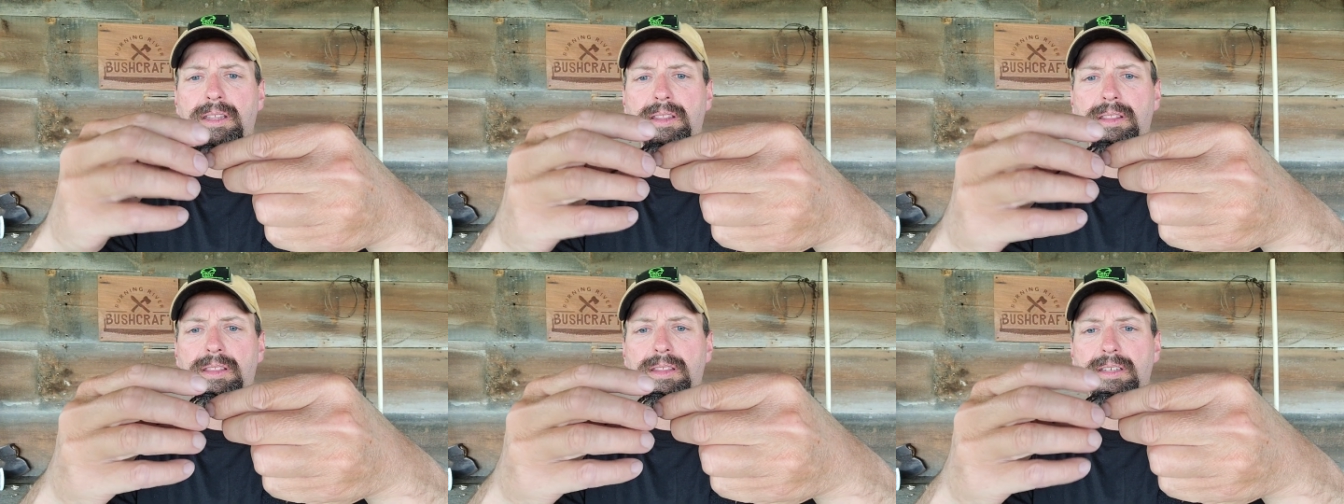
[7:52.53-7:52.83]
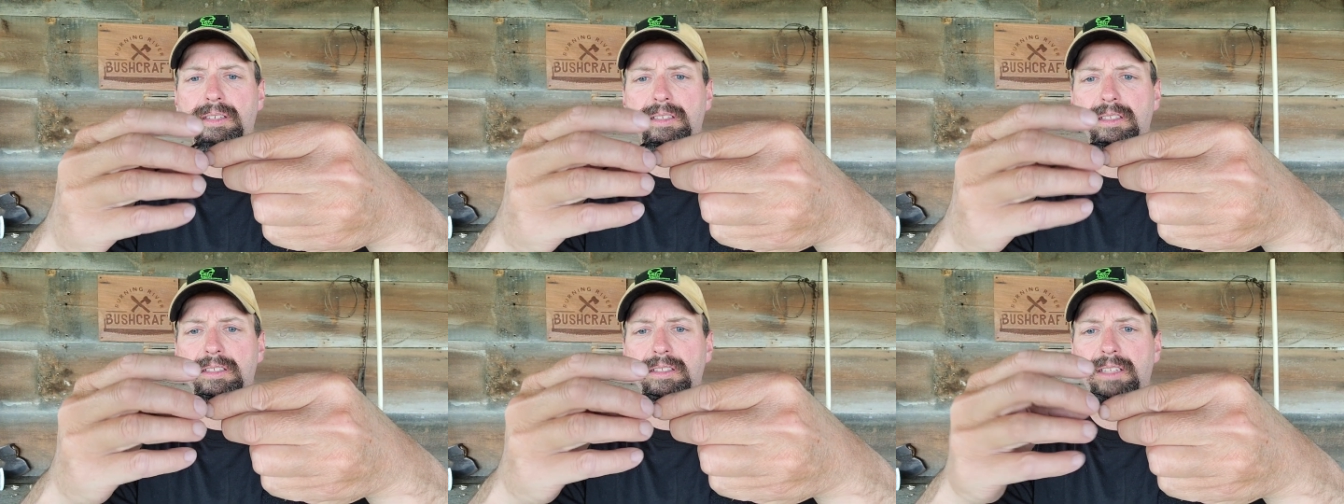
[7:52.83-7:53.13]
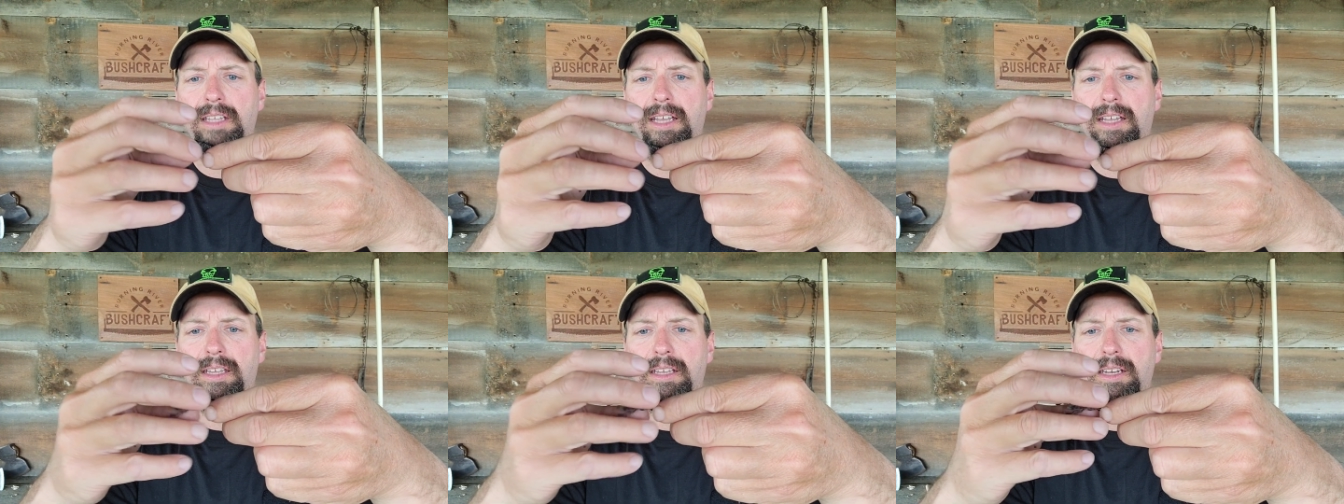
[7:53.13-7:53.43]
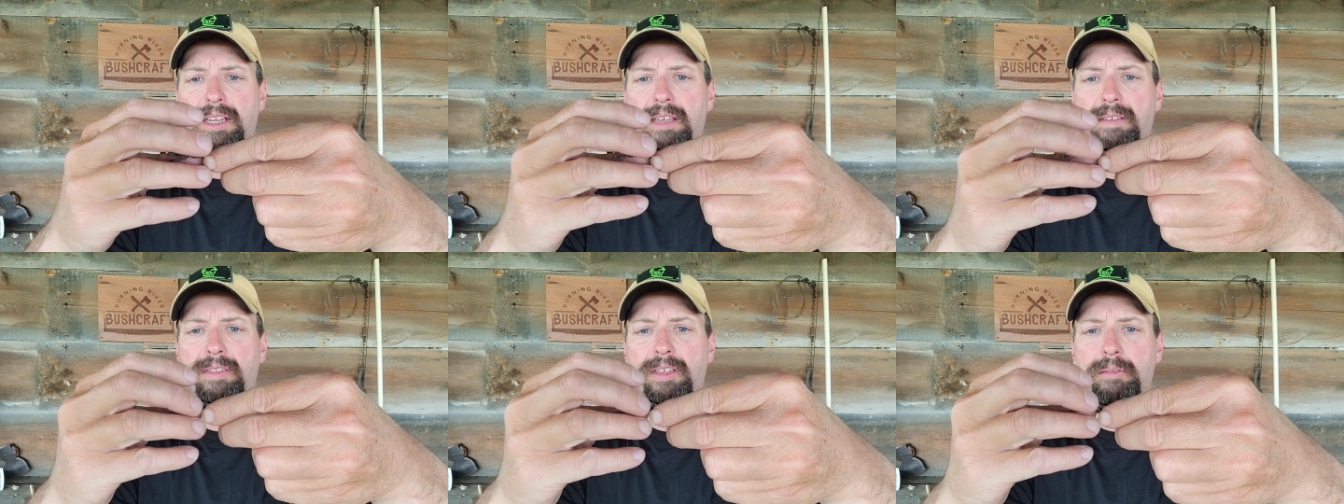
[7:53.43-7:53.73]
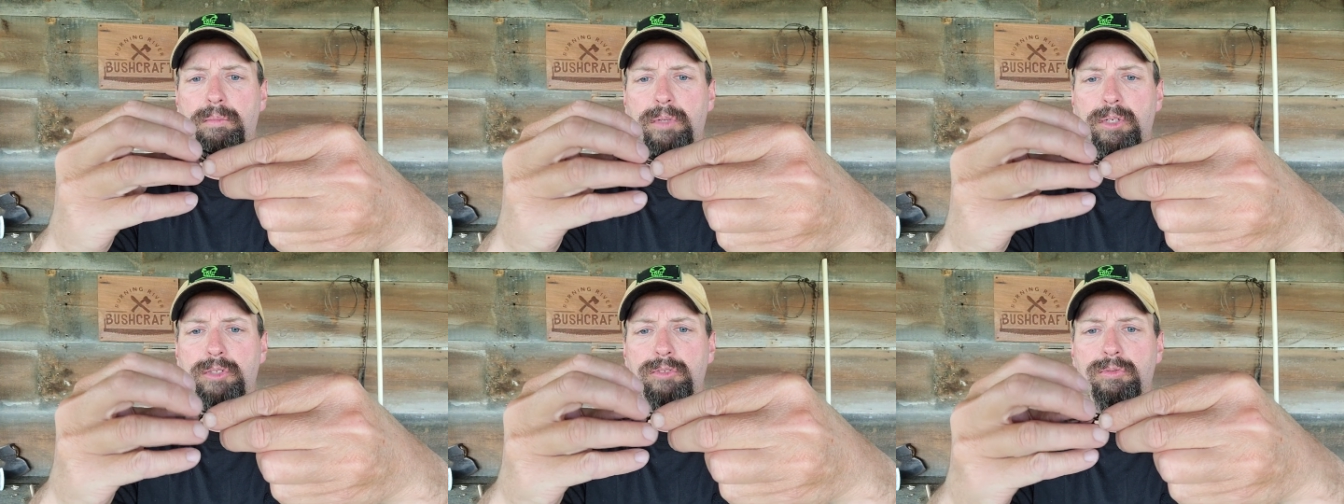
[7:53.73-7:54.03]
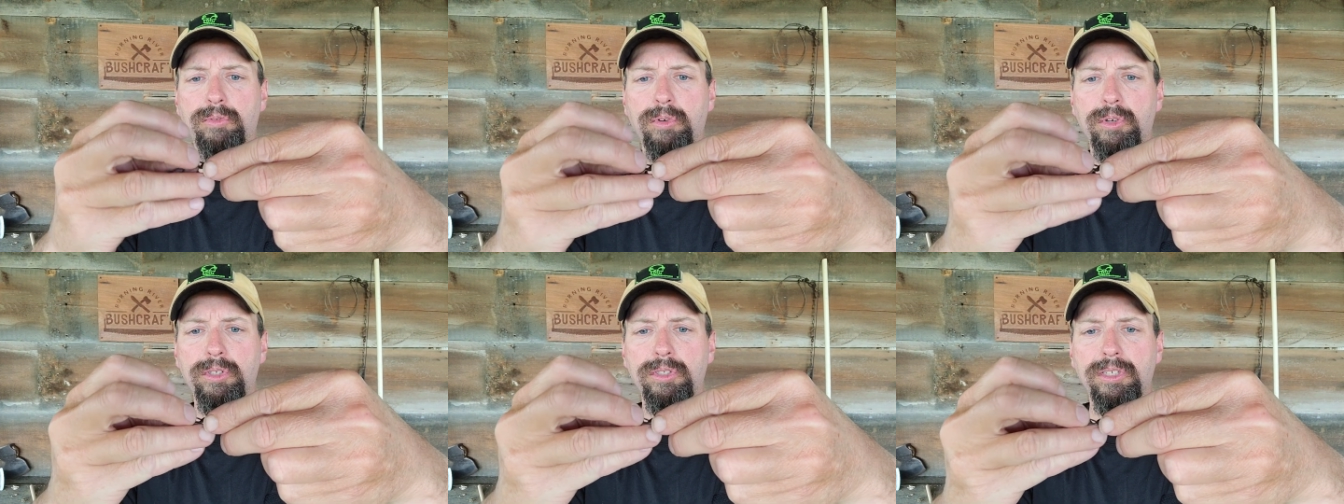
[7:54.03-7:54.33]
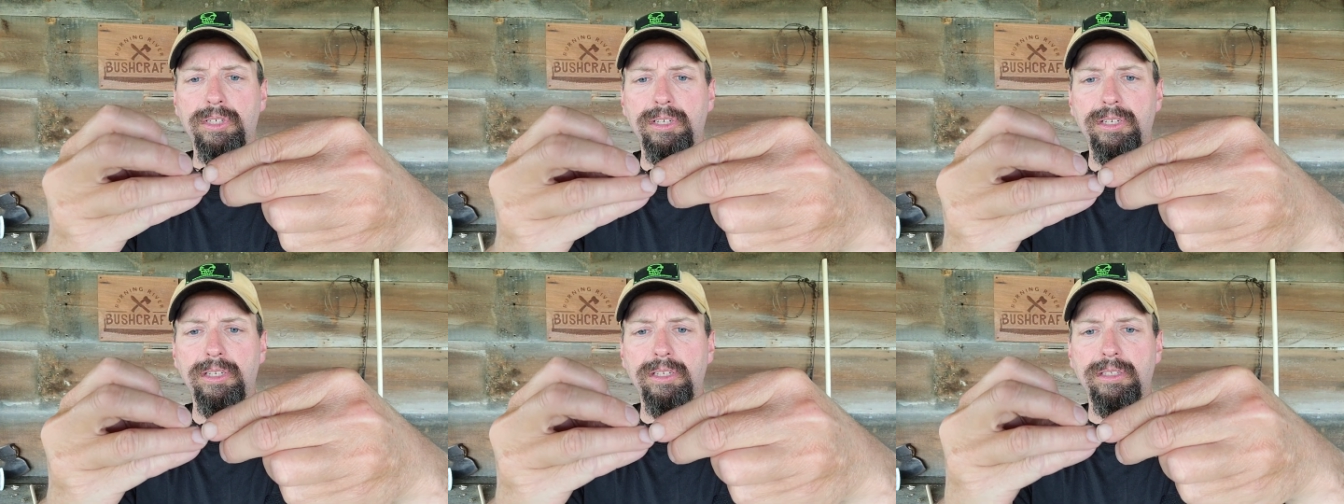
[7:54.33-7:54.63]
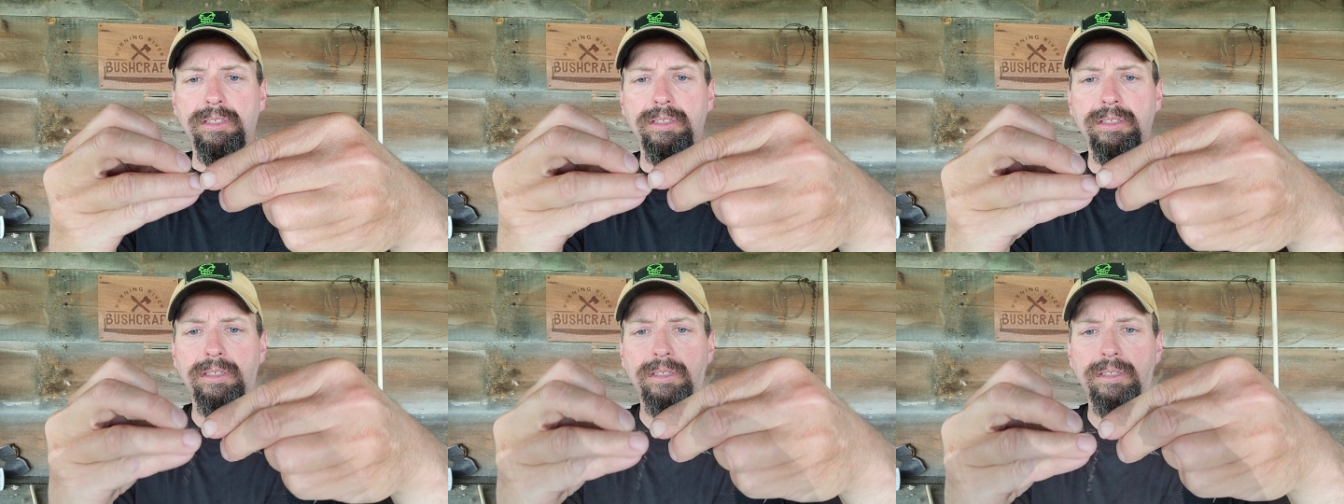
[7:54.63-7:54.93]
This is not going to have that much force on it.